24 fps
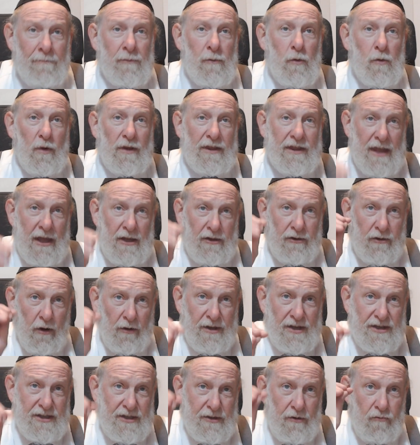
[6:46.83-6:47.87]
What they told
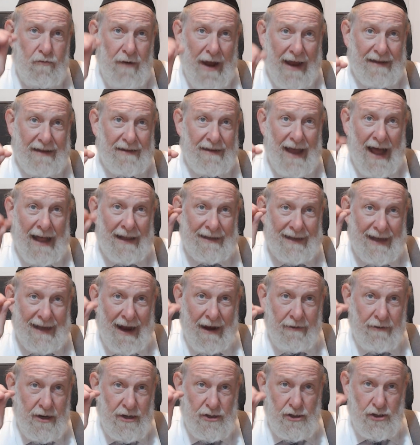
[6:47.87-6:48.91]
us to write, Al
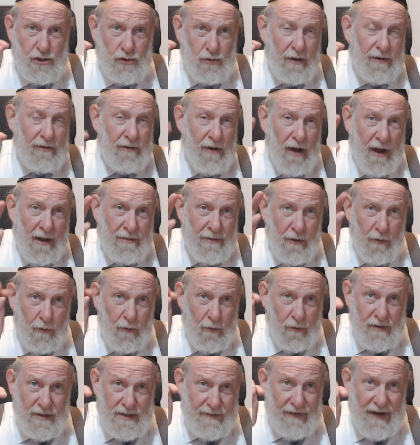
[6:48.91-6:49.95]
Karnei Shor, on the
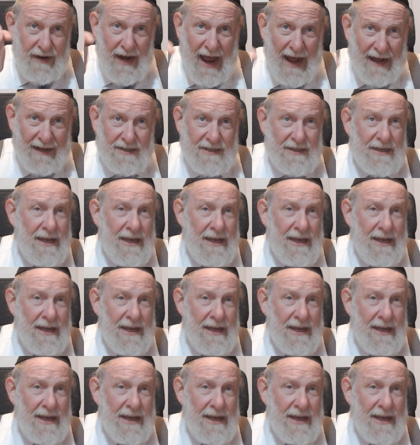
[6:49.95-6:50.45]
horns of an ox,